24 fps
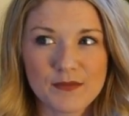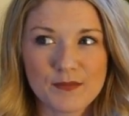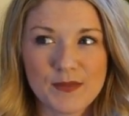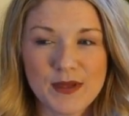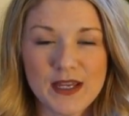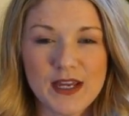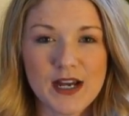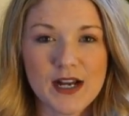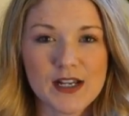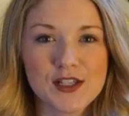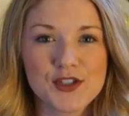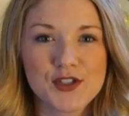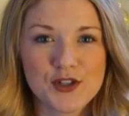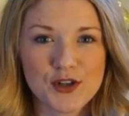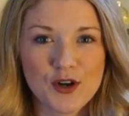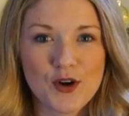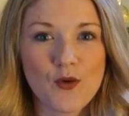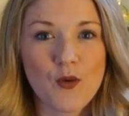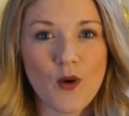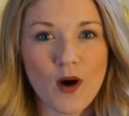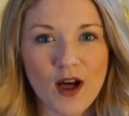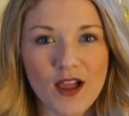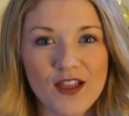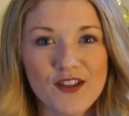because
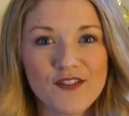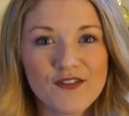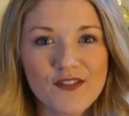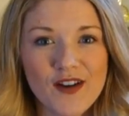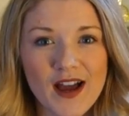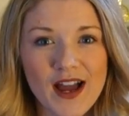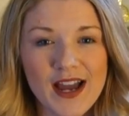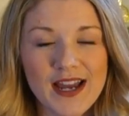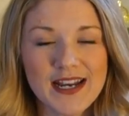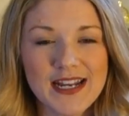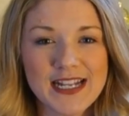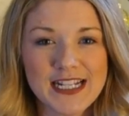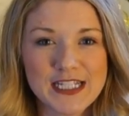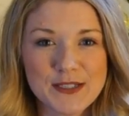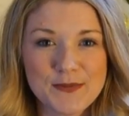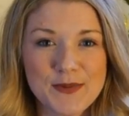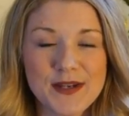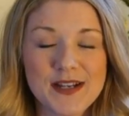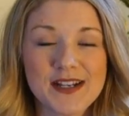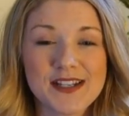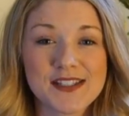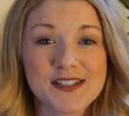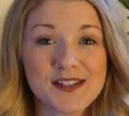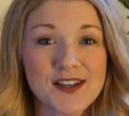you're qualified, it's
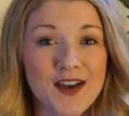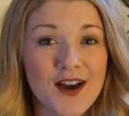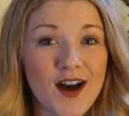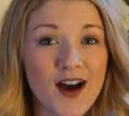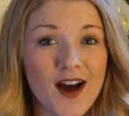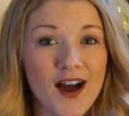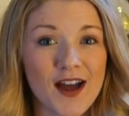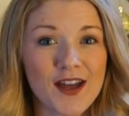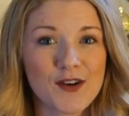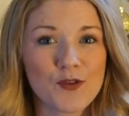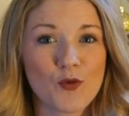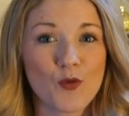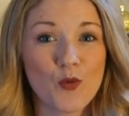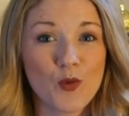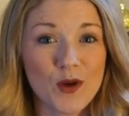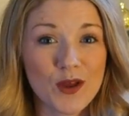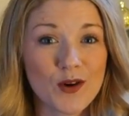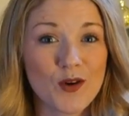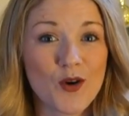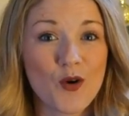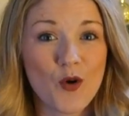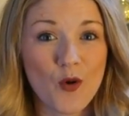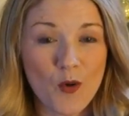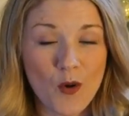because God
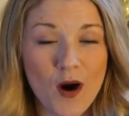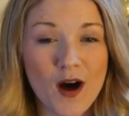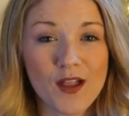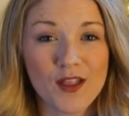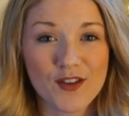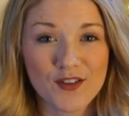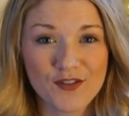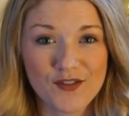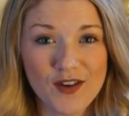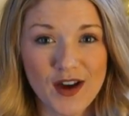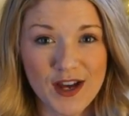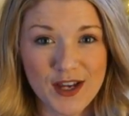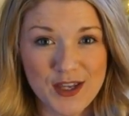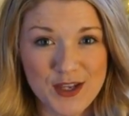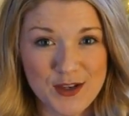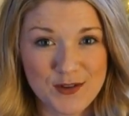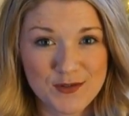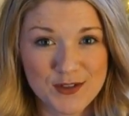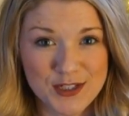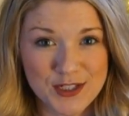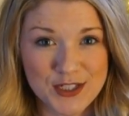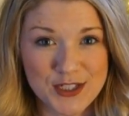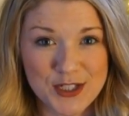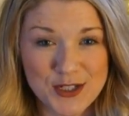will qualify
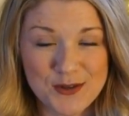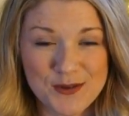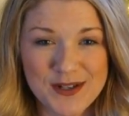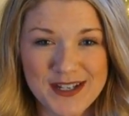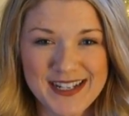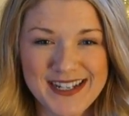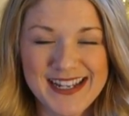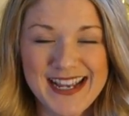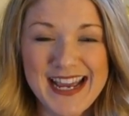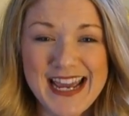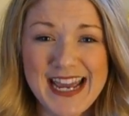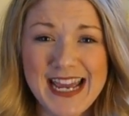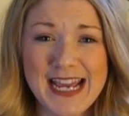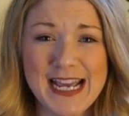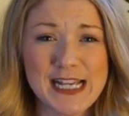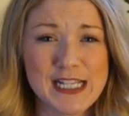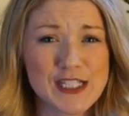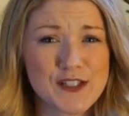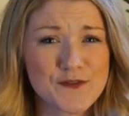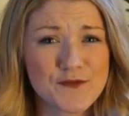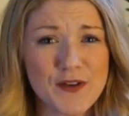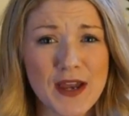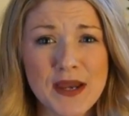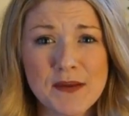you to do it.
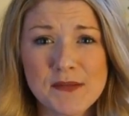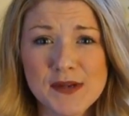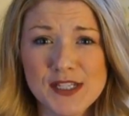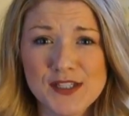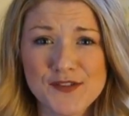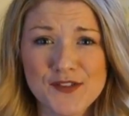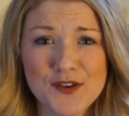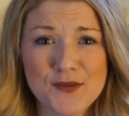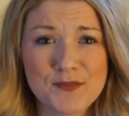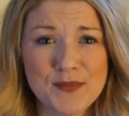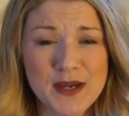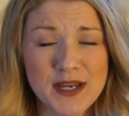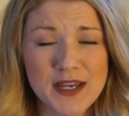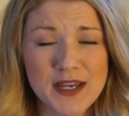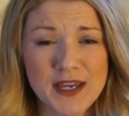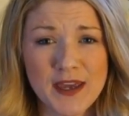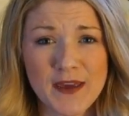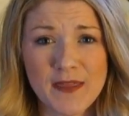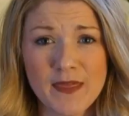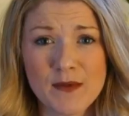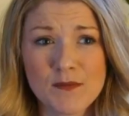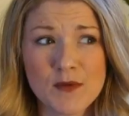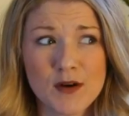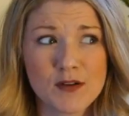He's famous for
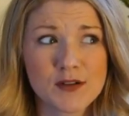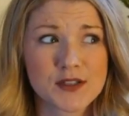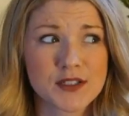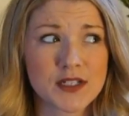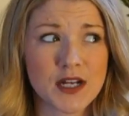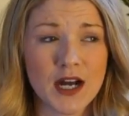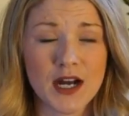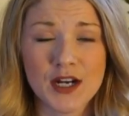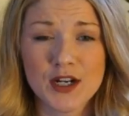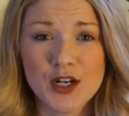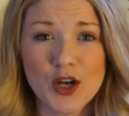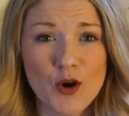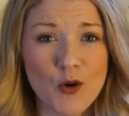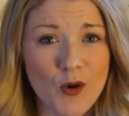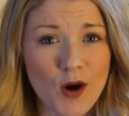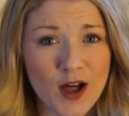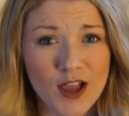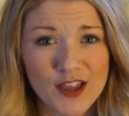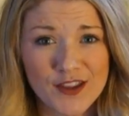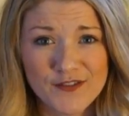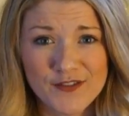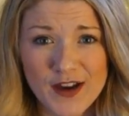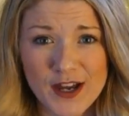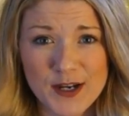picking the most
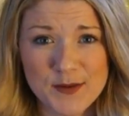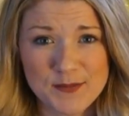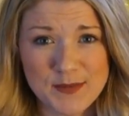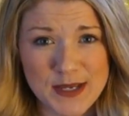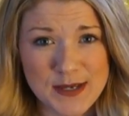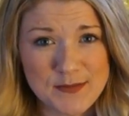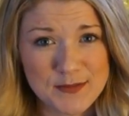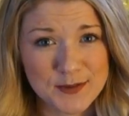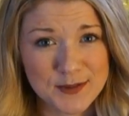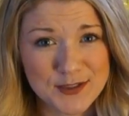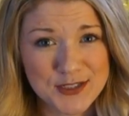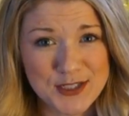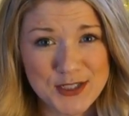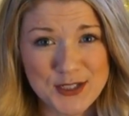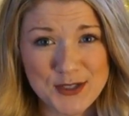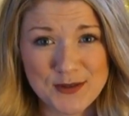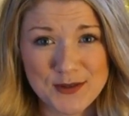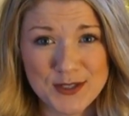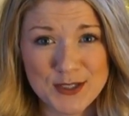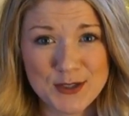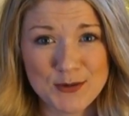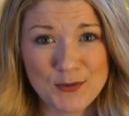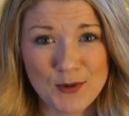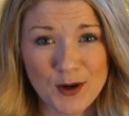unqualified people to do
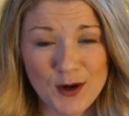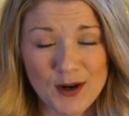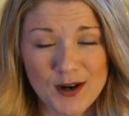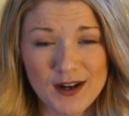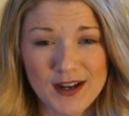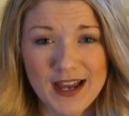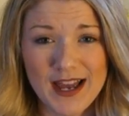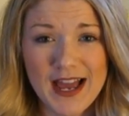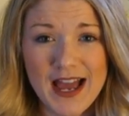this work.